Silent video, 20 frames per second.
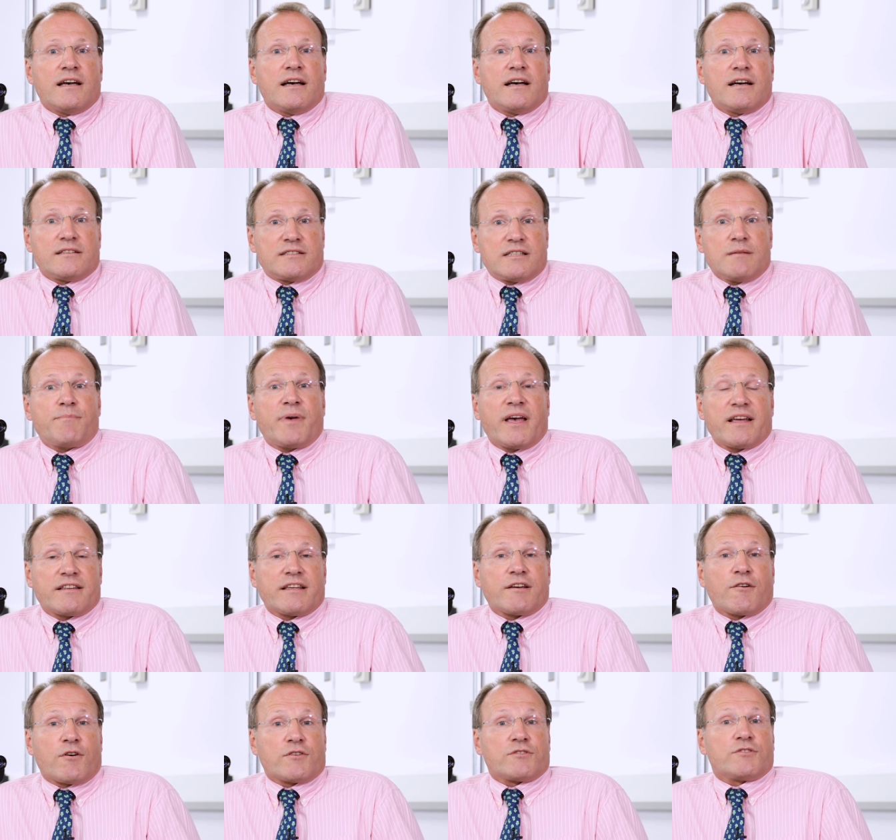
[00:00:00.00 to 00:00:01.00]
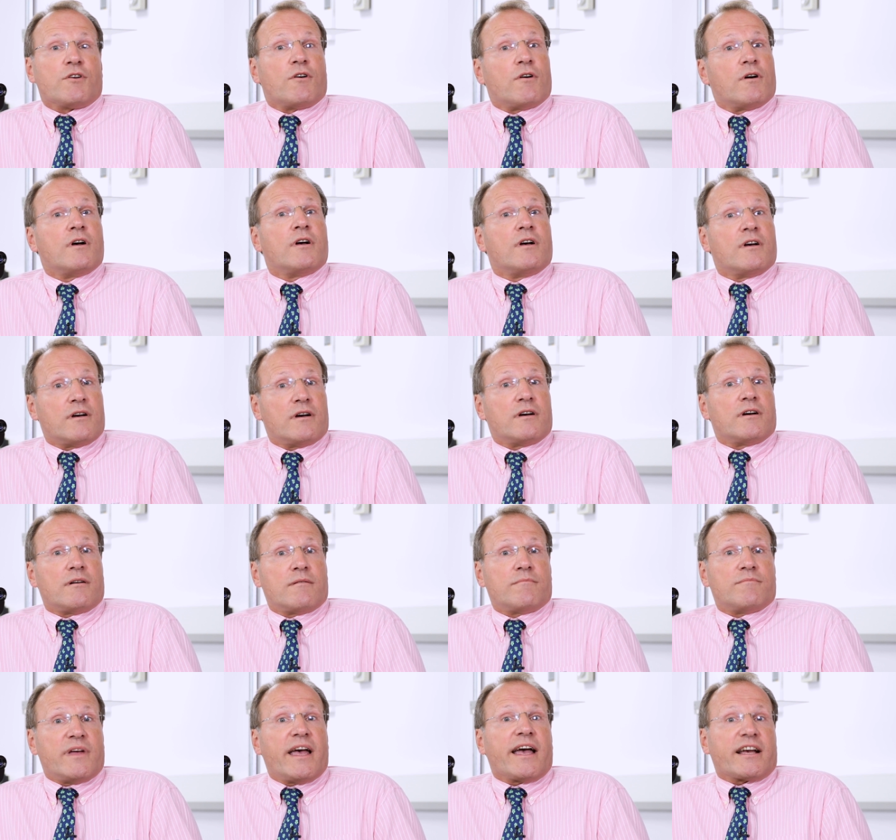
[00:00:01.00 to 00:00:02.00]
uh, depending on your
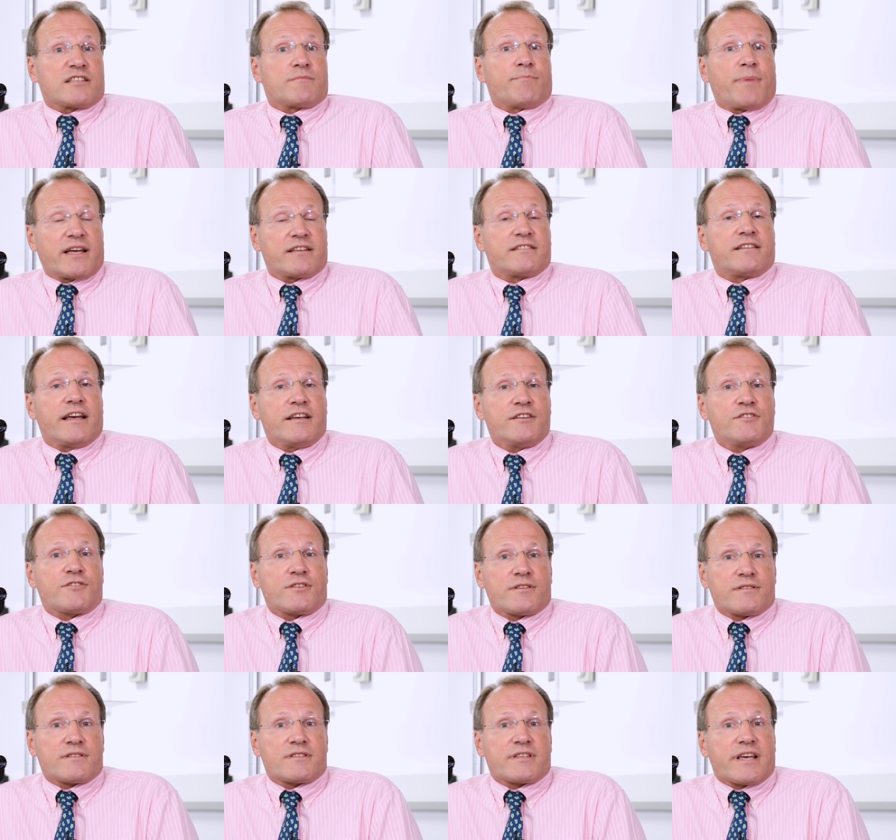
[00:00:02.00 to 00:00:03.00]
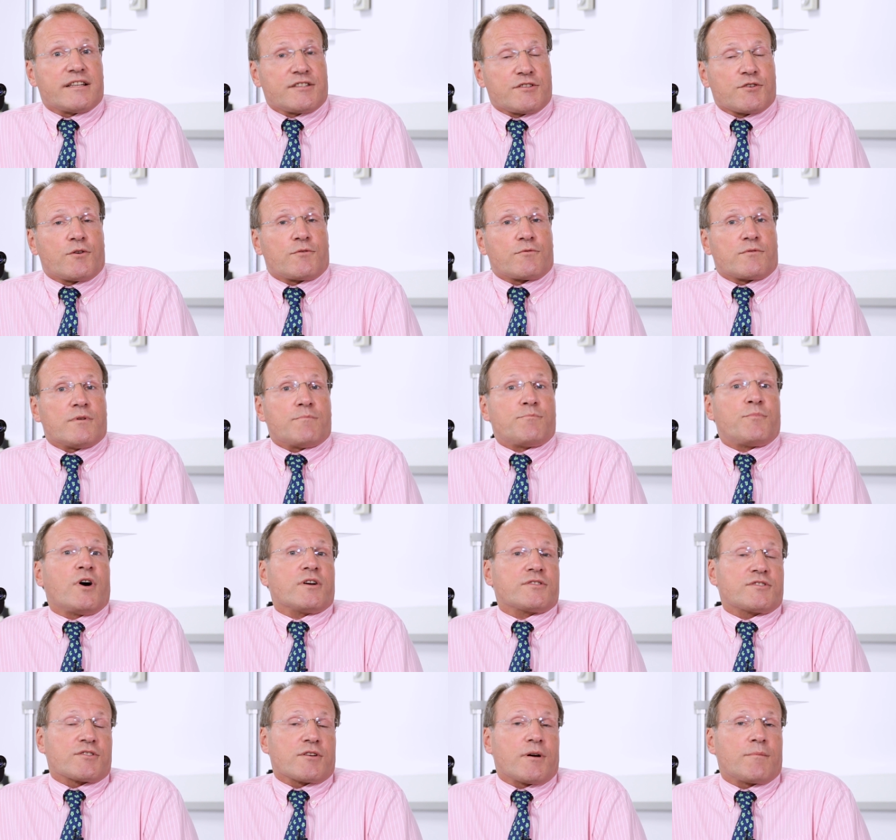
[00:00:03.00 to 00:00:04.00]
um, expectations and your
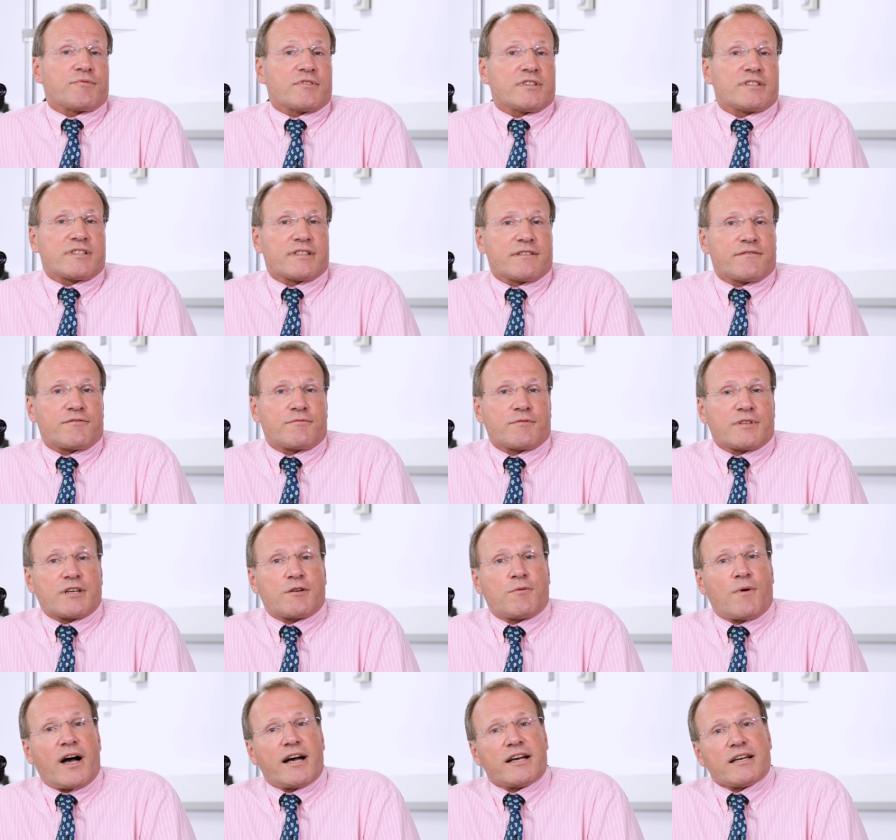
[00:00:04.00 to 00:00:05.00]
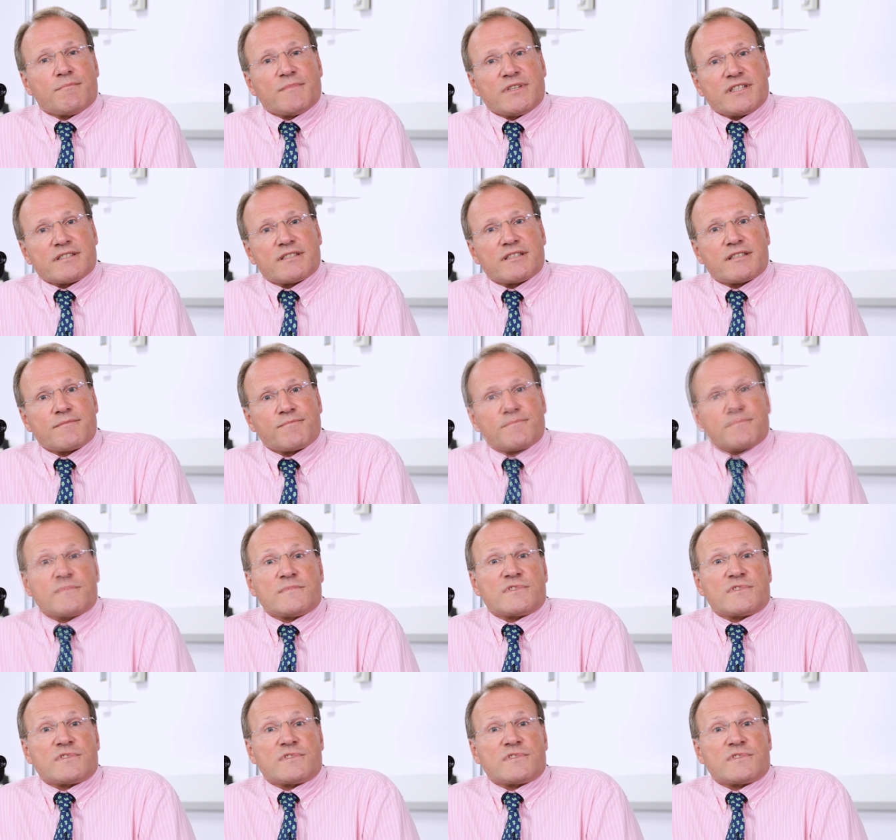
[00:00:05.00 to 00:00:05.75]
post-operative requirements.